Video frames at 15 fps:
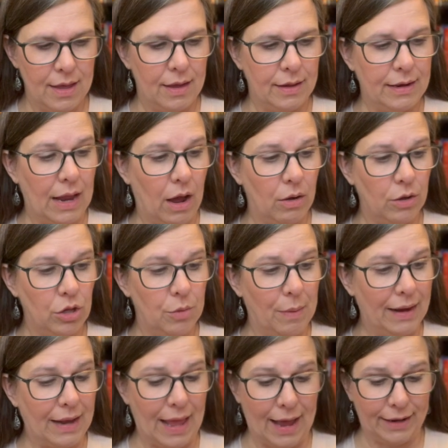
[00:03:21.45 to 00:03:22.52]
Now, you
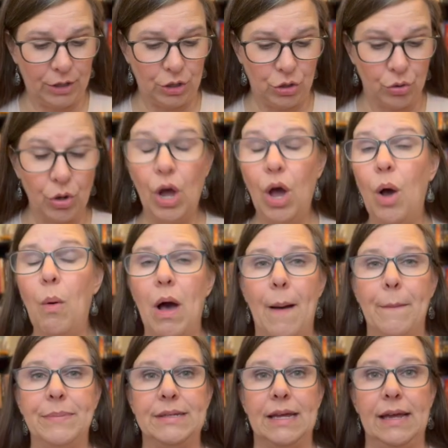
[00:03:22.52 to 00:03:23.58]
might add in your
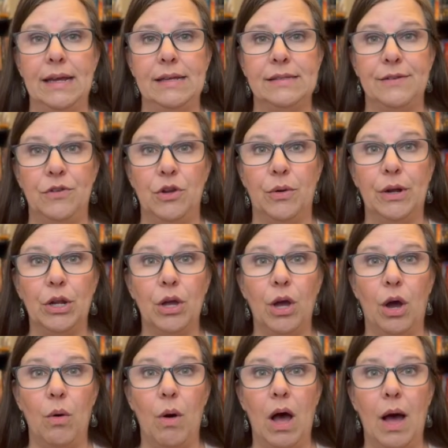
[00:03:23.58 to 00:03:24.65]
co-op days if you're in a
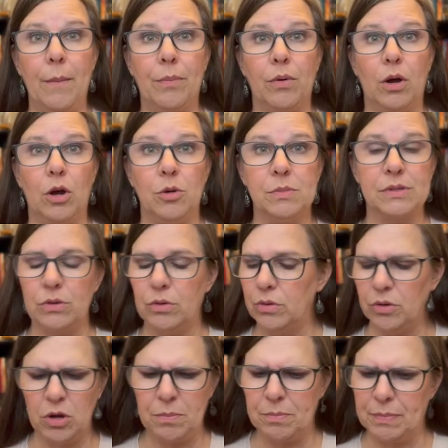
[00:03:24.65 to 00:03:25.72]
co-op or a homeschool
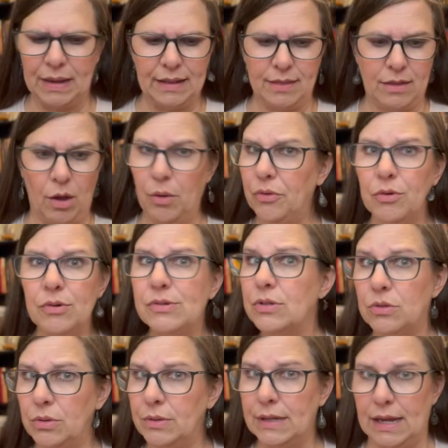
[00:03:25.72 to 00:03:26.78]
group, but those are
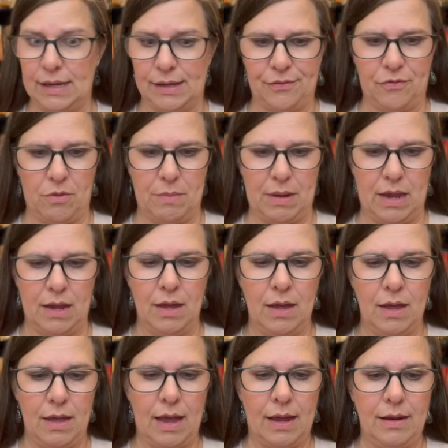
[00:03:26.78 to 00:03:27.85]
school days for me.
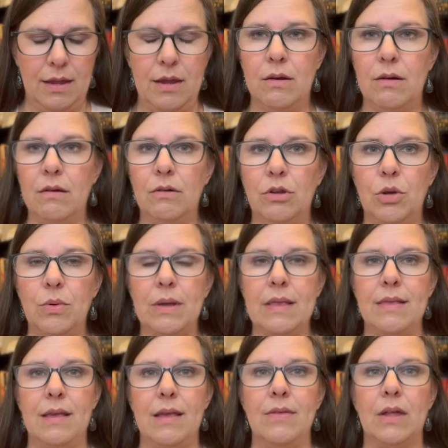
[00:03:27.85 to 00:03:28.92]
And here you can
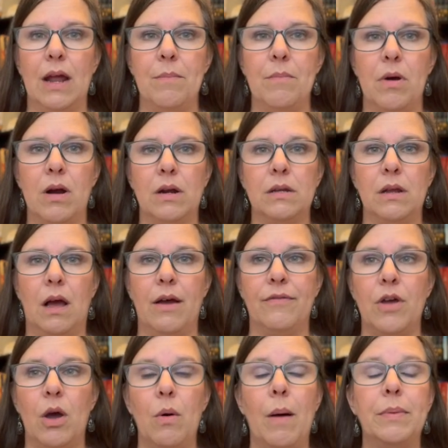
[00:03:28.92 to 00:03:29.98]
see that I marked off
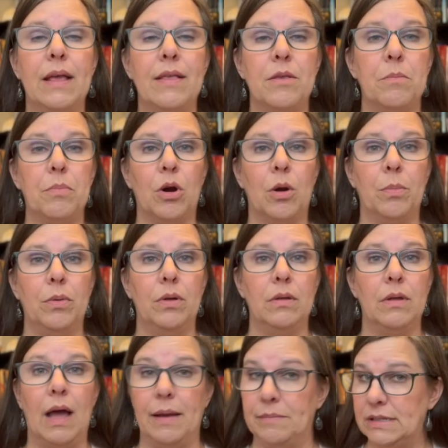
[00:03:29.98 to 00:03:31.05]
co-op days in
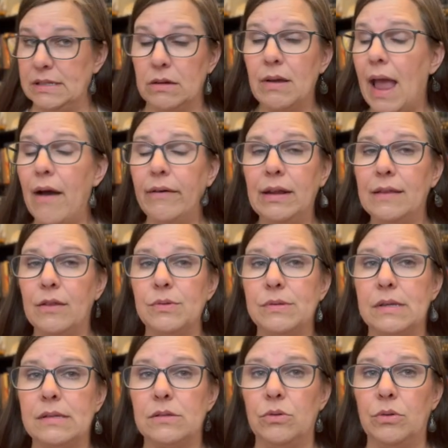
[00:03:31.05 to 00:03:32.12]
purple. I'm still counting those
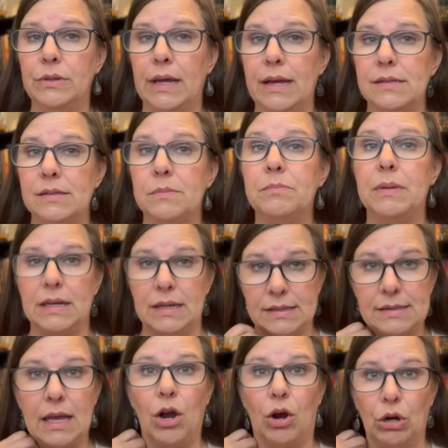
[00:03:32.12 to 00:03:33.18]
as school days
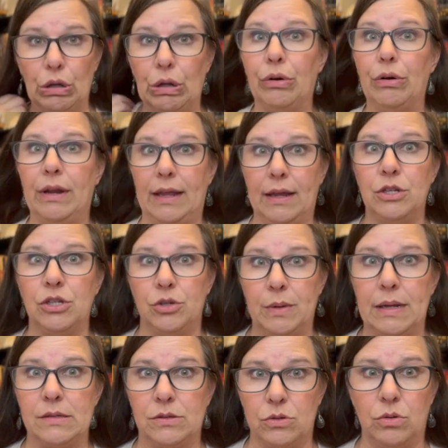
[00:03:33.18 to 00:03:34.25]
because they are learning and
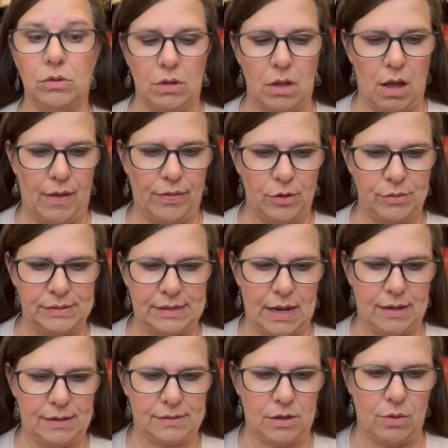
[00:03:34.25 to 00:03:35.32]
doing school on those
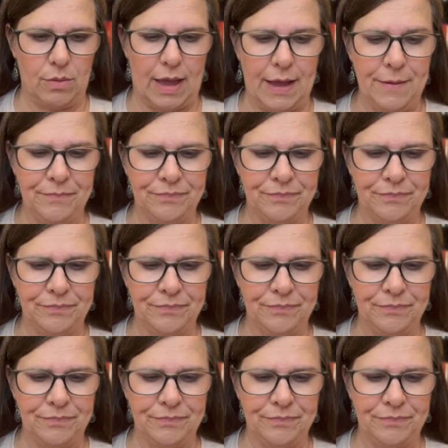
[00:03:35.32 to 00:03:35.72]
days, okay?